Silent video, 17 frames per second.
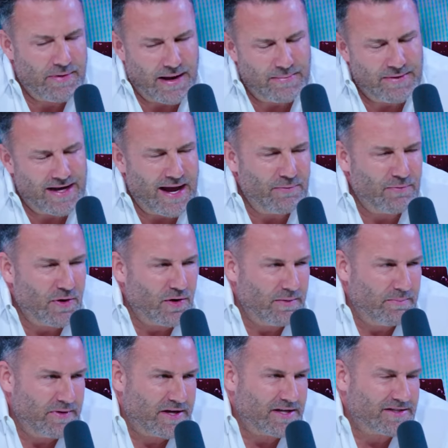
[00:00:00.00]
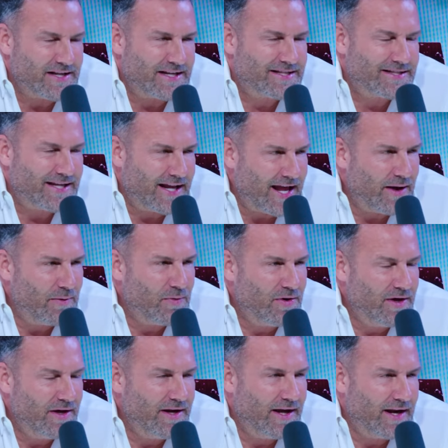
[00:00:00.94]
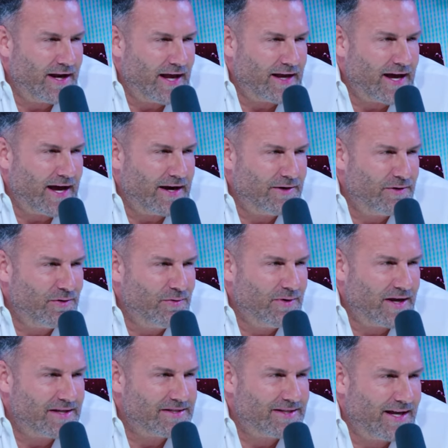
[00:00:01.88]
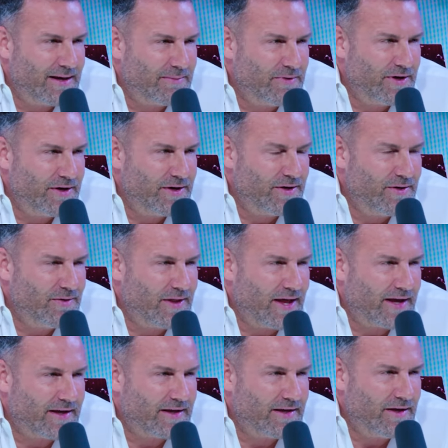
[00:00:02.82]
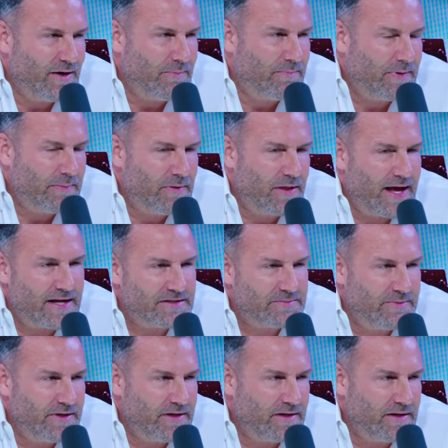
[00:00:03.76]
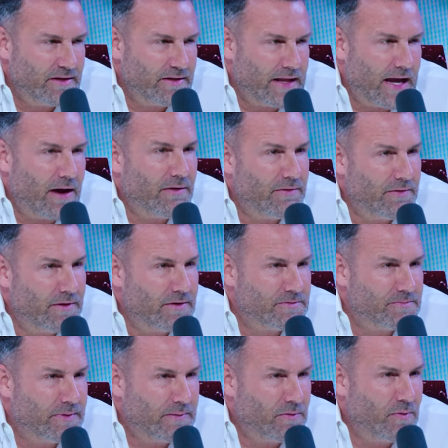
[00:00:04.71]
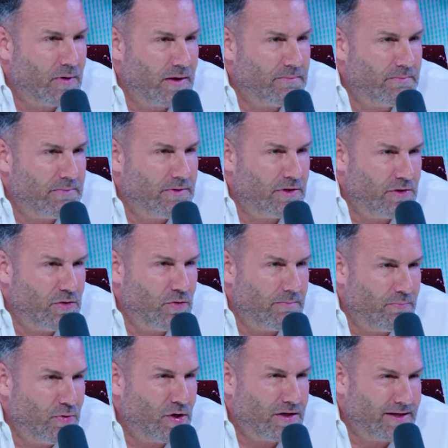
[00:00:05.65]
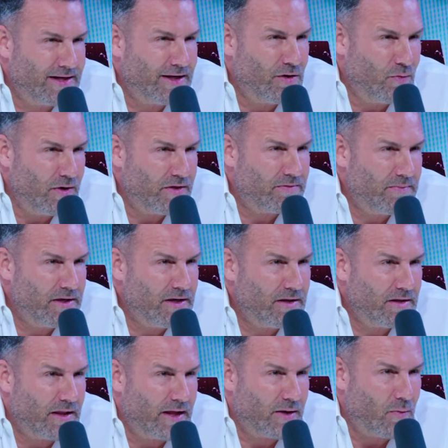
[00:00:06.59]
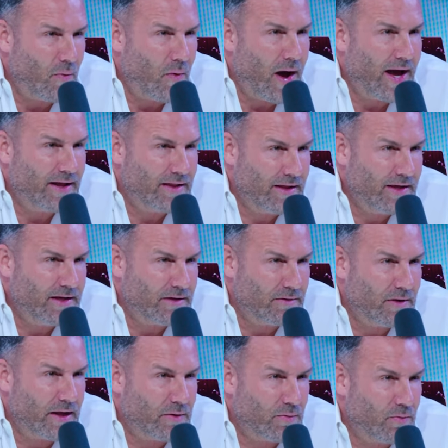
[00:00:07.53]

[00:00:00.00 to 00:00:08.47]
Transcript: but I mean, I wrote it because I said I would, and I got to do what I said I'm going to do. Like you know, people ask me now. There's people wanting to do a book deal with me, like Wiley and like